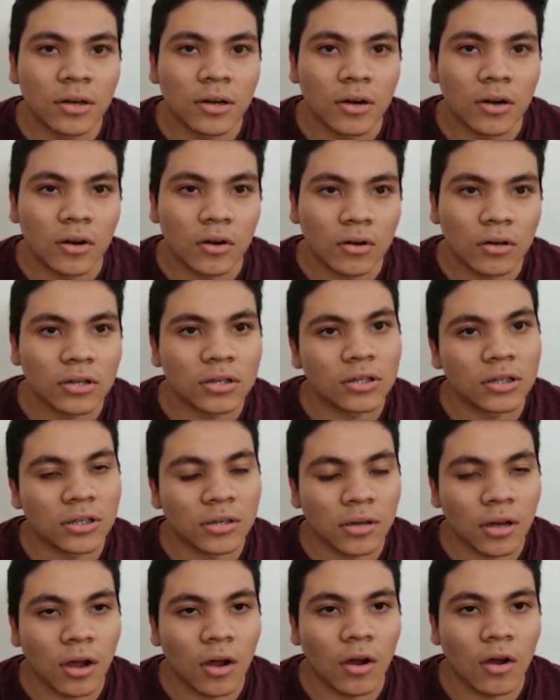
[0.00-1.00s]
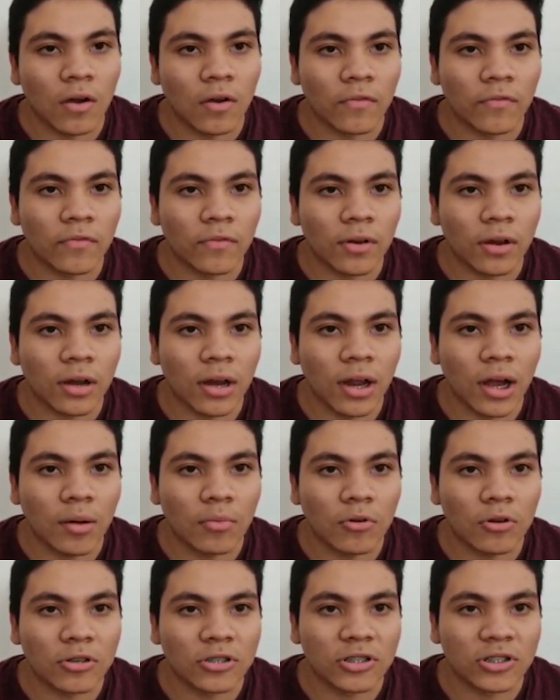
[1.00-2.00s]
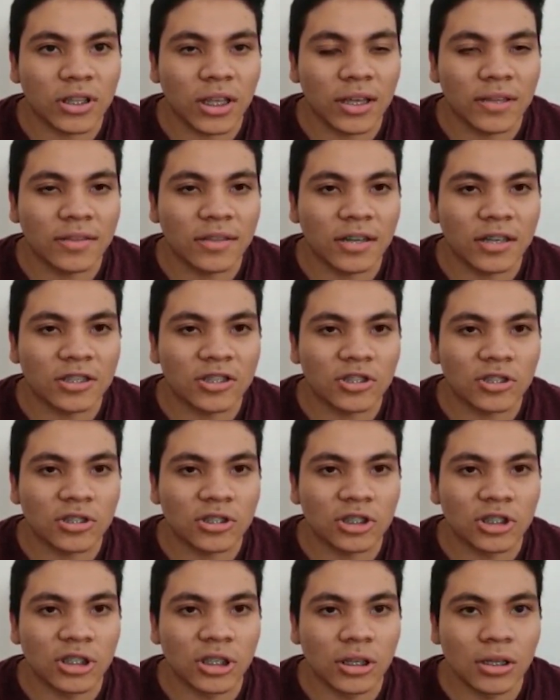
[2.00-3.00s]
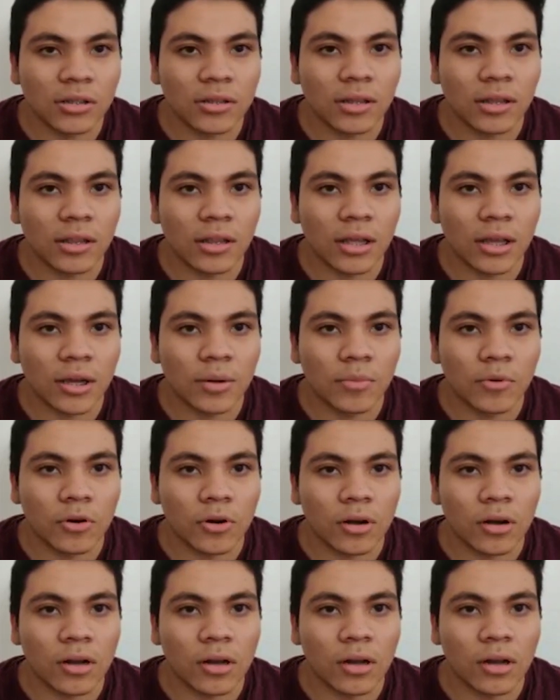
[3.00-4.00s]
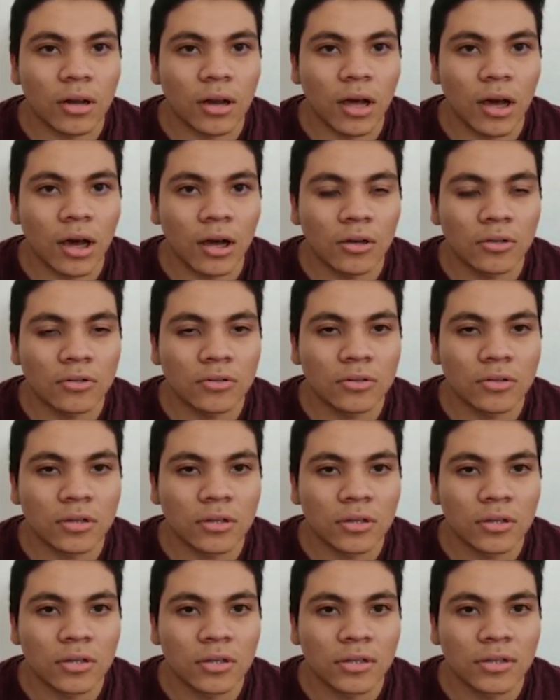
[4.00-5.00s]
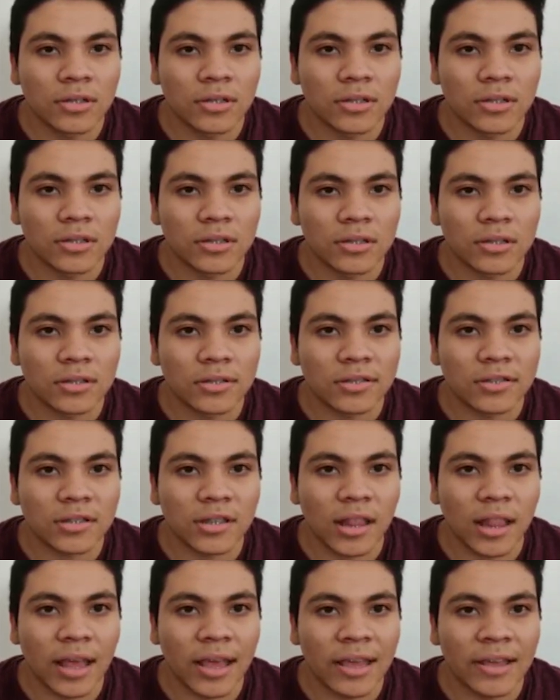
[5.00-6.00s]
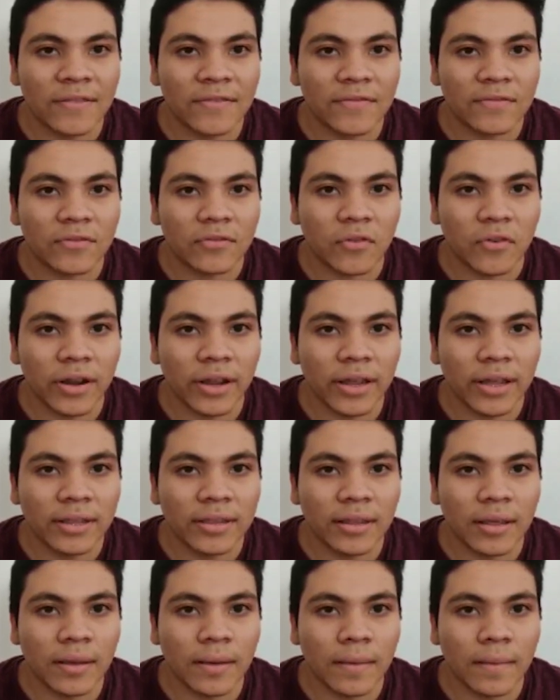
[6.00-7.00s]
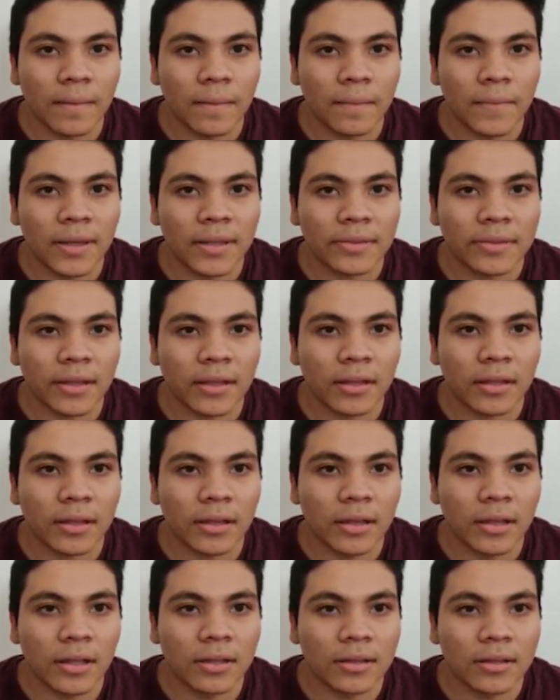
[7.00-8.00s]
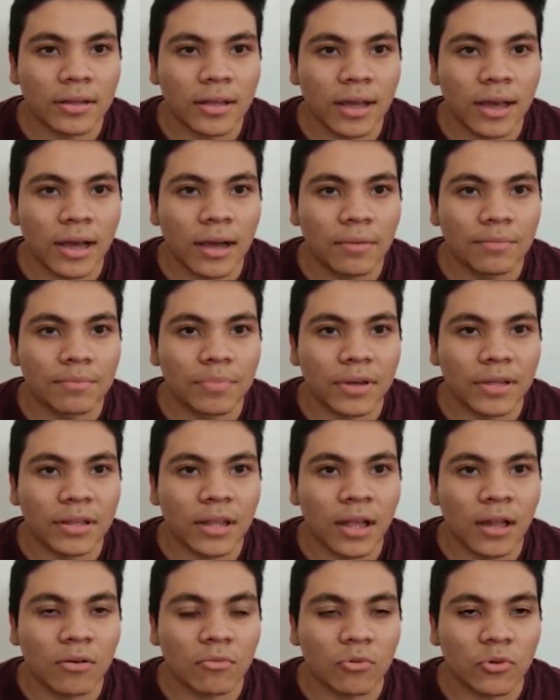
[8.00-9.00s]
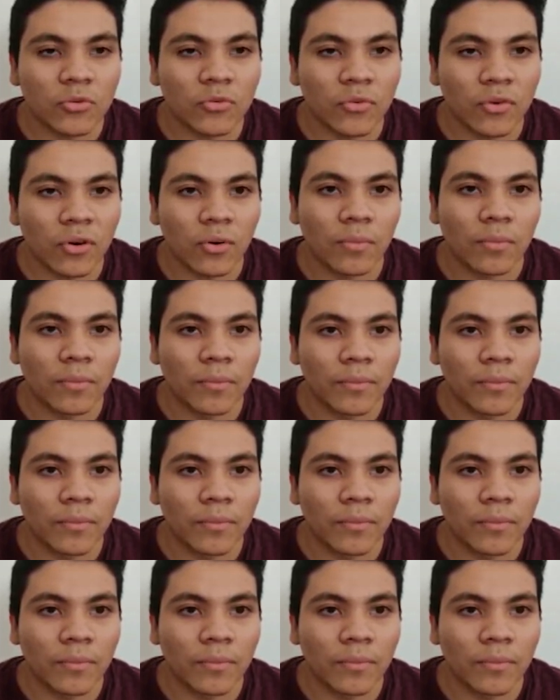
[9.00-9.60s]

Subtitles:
origin of labor standards, child labor laws, slave trade, mental health, and penal reform.